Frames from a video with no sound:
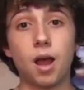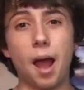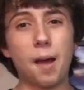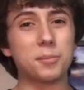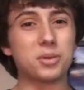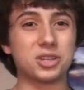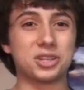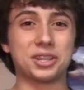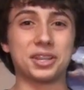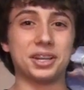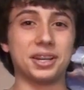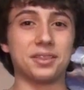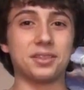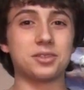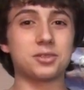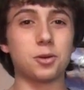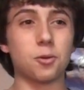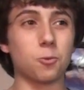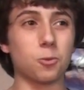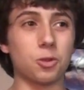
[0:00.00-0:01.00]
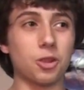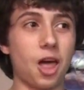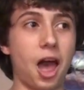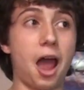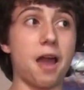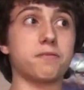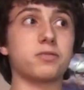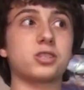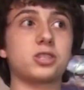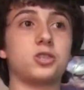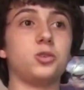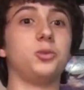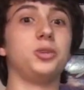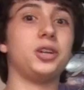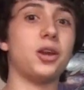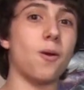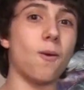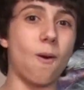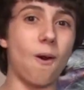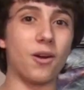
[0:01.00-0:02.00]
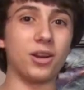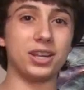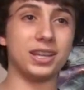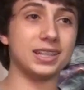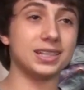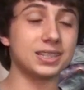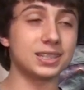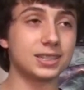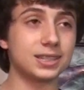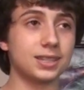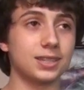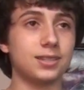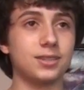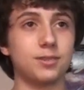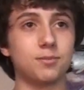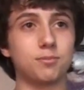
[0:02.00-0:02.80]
I'm just kidding. There's no live studio audience.